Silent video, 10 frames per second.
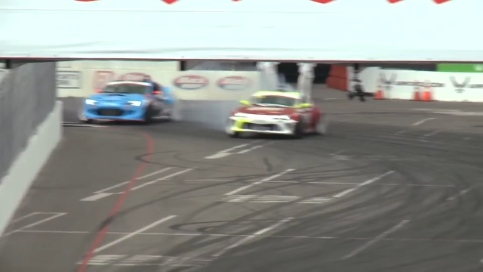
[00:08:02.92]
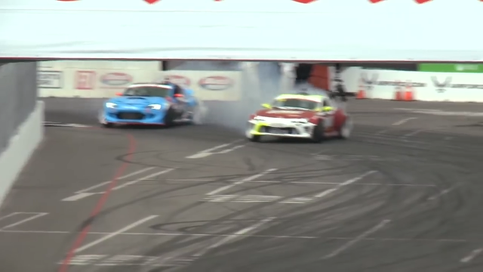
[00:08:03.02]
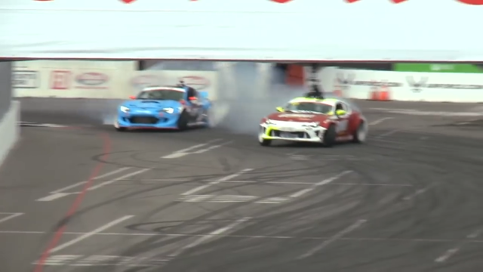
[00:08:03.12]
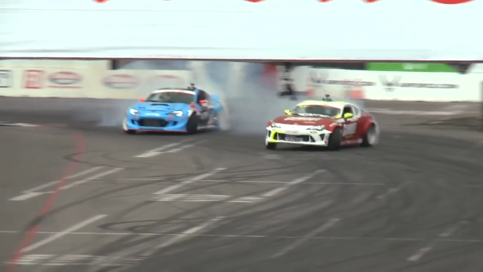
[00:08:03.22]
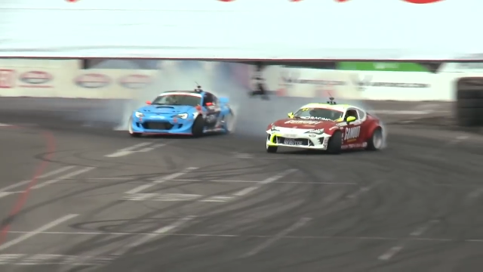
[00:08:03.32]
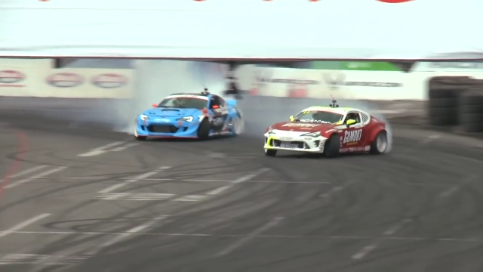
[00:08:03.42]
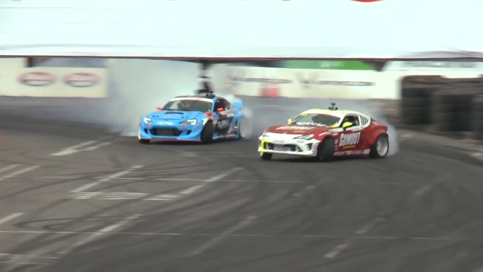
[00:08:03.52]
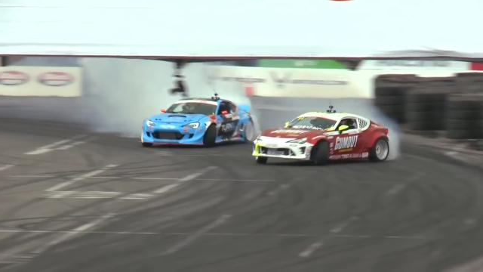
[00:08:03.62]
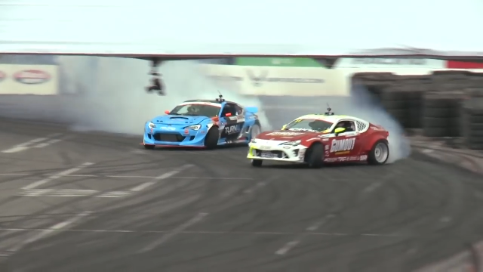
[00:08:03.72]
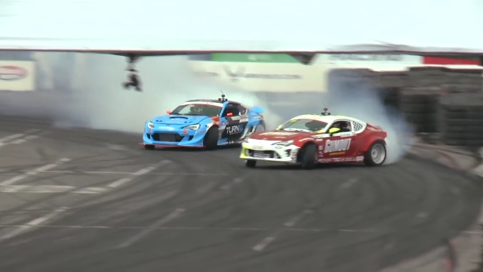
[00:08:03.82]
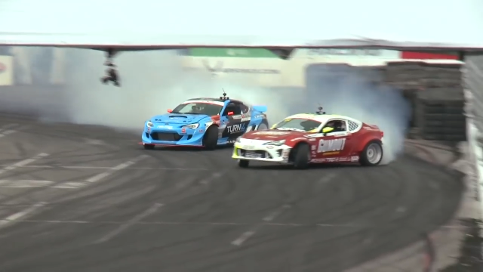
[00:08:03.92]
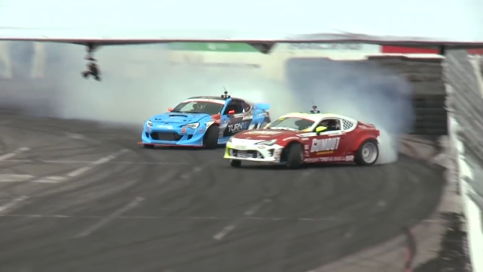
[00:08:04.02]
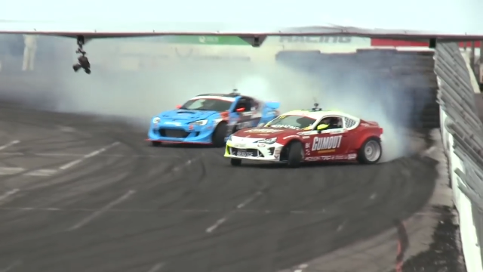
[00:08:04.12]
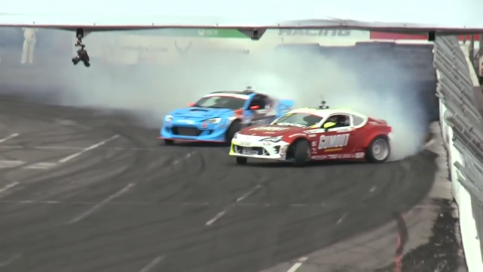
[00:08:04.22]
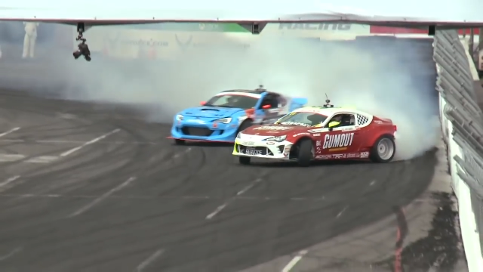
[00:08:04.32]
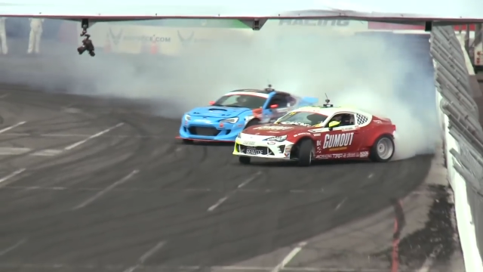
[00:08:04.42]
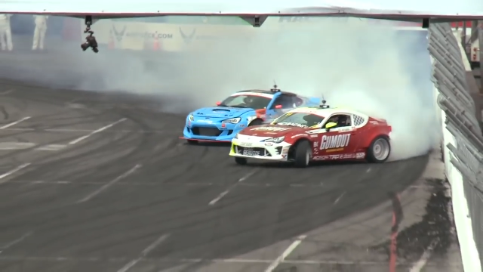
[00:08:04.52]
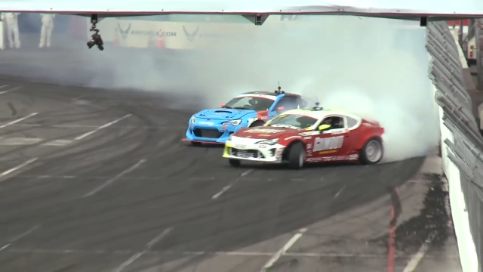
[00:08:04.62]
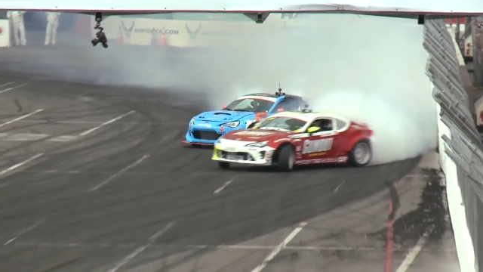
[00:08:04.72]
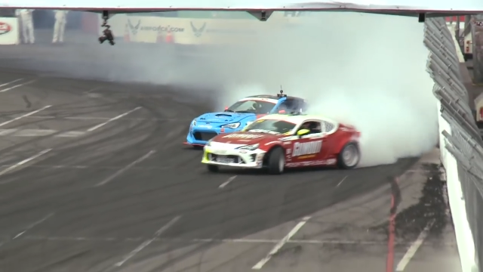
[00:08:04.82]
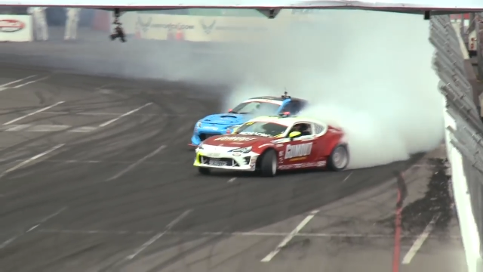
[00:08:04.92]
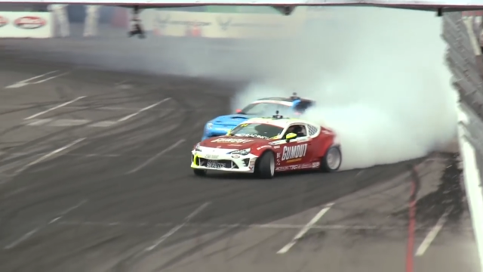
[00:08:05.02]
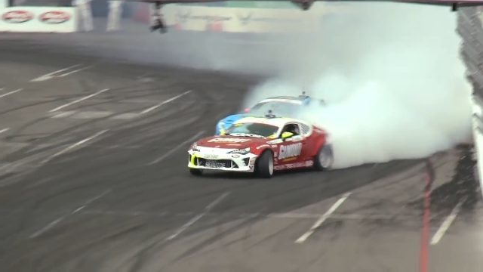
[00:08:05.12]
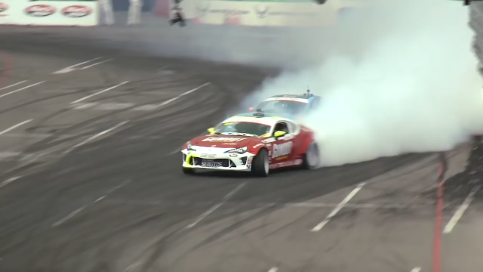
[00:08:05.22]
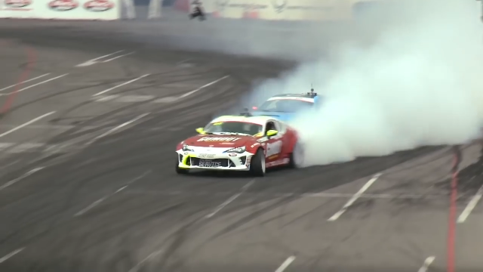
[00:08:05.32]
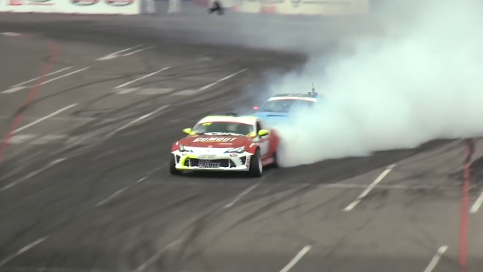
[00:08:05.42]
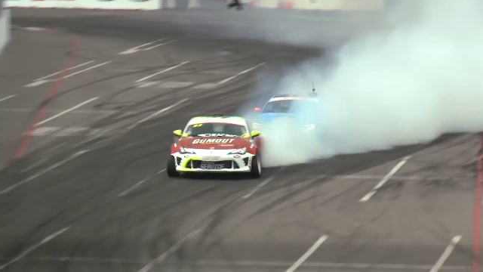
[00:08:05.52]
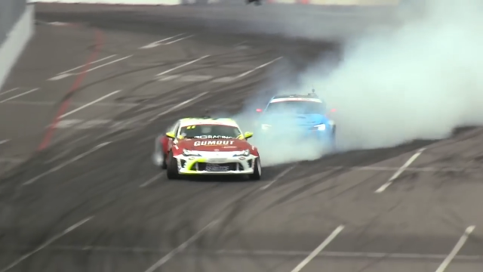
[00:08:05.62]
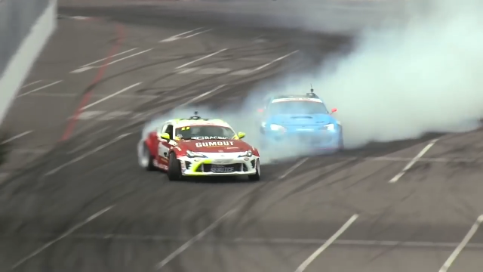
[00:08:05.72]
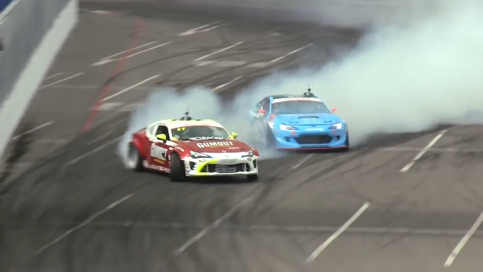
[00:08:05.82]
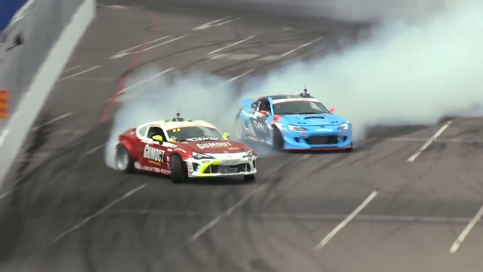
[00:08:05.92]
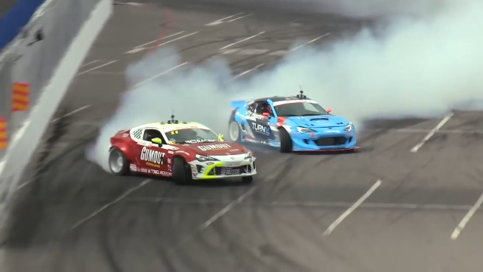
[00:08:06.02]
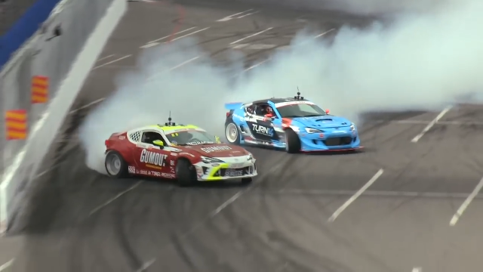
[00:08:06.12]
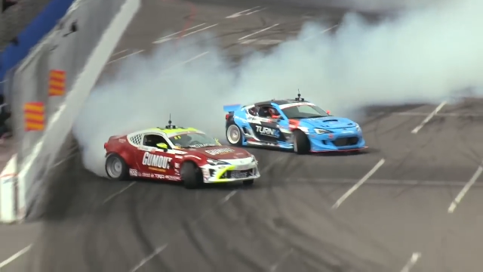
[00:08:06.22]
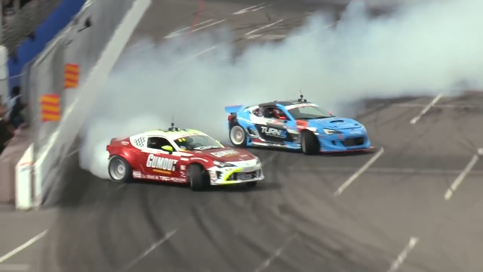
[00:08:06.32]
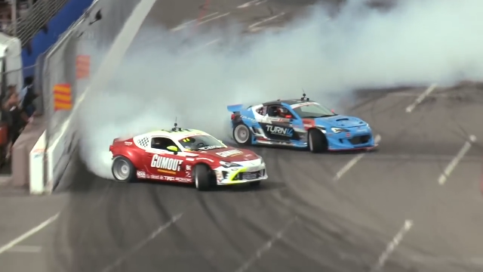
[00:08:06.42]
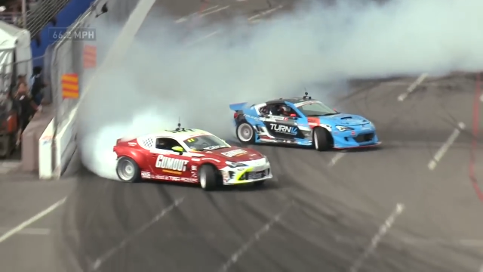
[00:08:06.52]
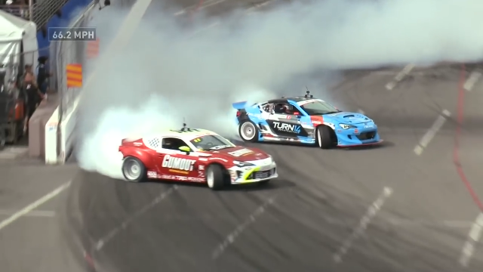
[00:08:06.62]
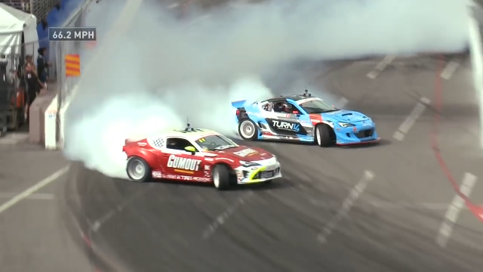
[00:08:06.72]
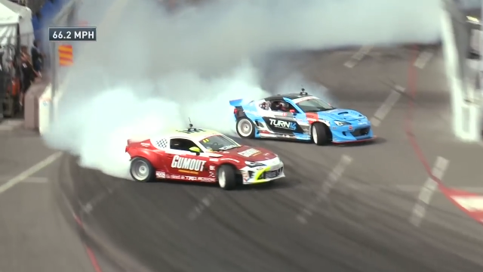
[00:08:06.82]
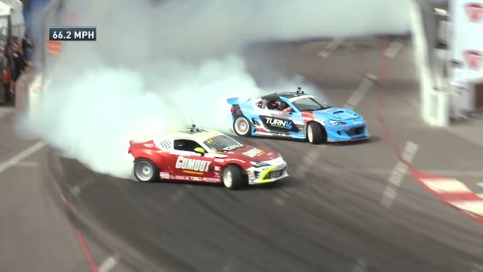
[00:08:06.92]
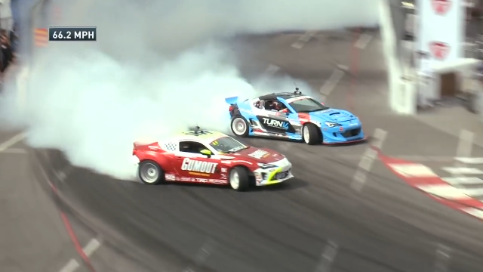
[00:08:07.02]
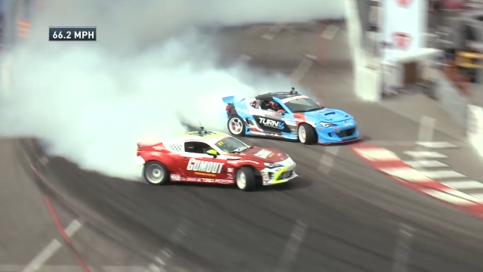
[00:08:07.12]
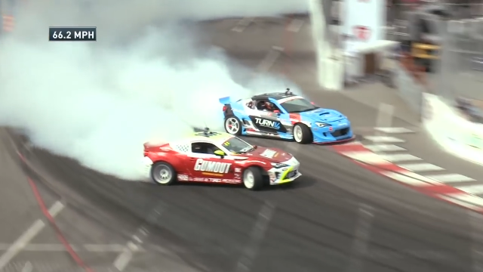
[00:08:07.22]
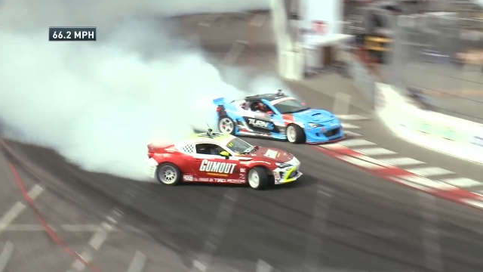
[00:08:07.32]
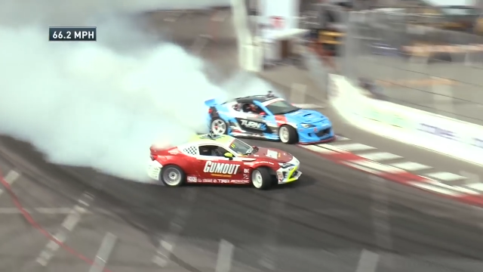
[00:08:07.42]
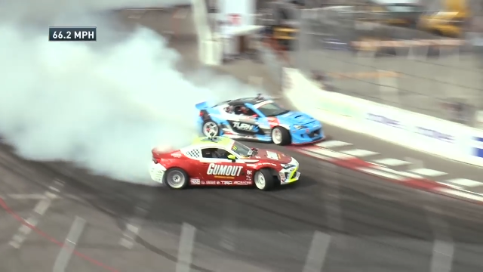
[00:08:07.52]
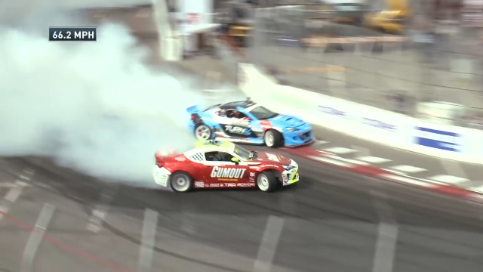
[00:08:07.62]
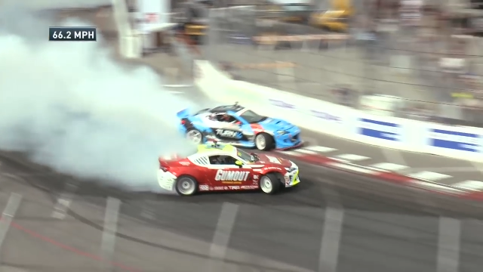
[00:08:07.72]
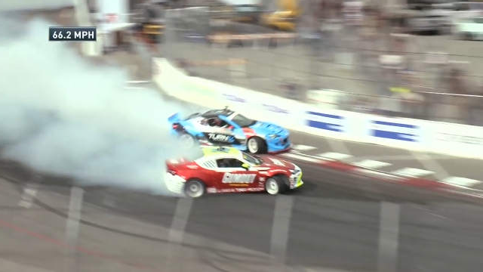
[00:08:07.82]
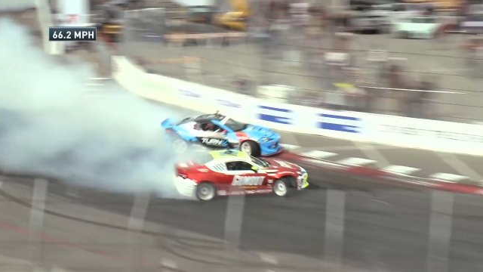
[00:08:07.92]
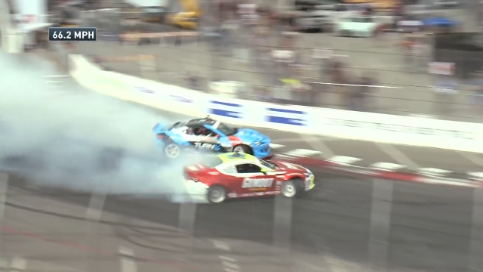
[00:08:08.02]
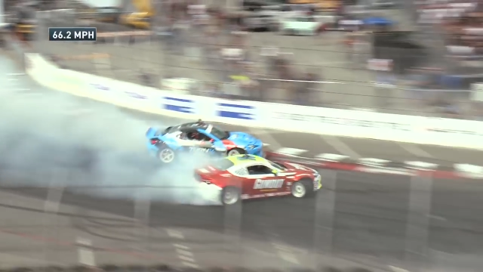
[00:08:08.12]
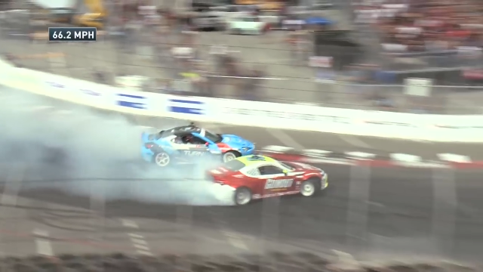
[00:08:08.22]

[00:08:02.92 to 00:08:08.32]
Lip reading: (no speaker visible)